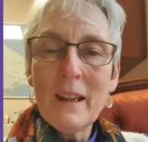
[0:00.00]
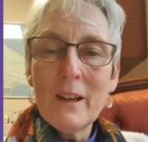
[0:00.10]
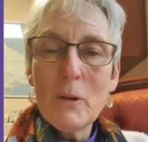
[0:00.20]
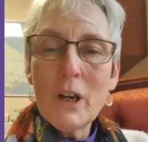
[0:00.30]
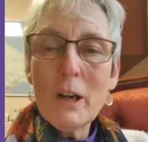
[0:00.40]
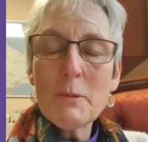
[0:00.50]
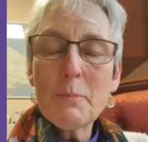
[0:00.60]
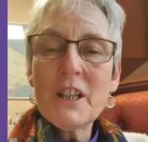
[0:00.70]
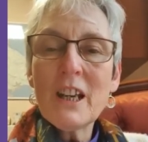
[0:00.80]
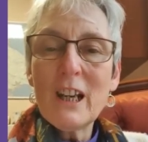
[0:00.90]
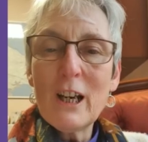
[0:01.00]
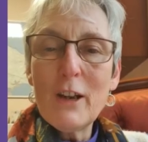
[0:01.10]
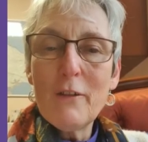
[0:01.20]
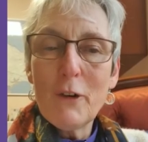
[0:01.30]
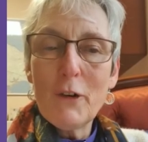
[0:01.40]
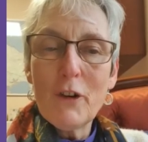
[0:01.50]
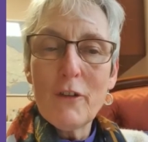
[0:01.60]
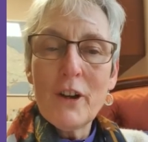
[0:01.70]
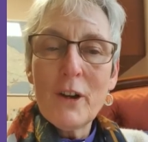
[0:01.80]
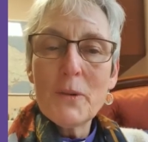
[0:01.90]
What I was particularly fond of
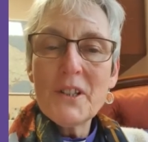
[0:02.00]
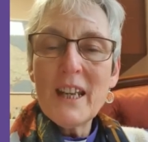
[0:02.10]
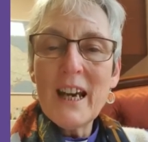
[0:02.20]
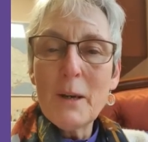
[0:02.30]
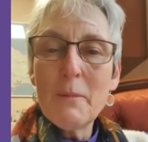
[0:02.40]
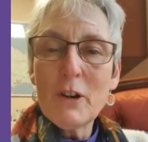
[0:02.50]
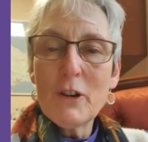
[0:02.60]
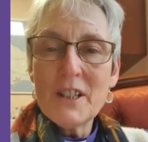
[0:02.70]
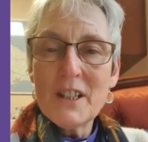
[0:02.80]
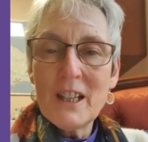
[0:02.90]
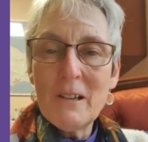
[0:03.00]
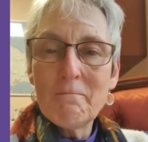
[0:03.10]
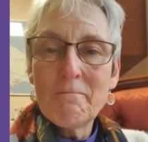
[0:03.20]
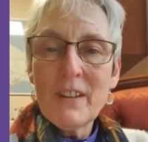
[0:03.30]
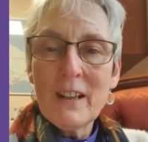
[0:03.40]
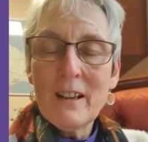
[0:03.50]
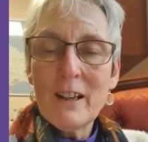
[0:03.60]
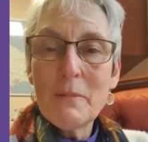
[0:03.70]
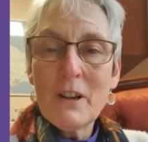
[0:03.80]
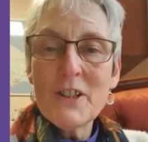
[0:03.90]
was the Anima Christi, and
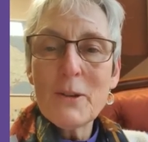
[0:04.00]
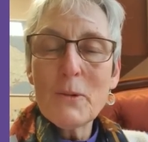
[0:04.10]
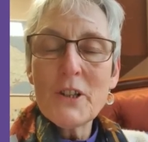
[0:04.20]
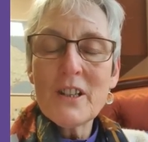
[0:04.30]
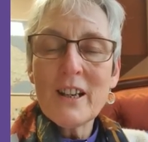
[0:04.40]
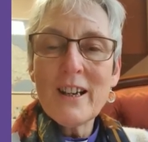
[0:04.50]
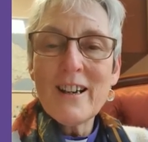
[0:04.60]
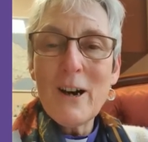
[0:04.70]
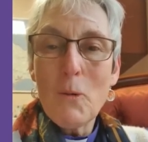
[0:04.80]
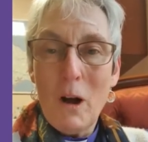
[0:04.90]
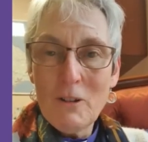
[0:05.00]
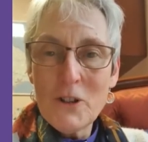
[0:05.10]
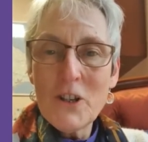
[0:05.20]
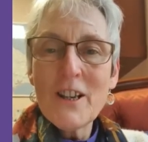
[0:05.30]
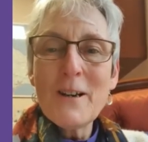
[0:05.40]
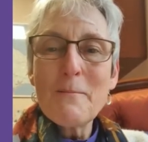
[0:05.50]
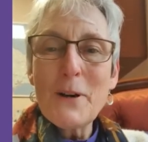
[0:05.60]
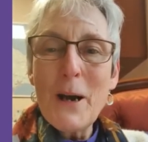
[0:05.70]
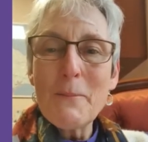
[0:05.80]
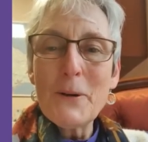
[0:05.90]
because it was a Welsh
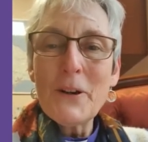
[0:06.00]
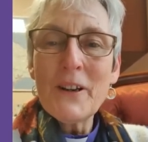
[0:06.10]
prayer book,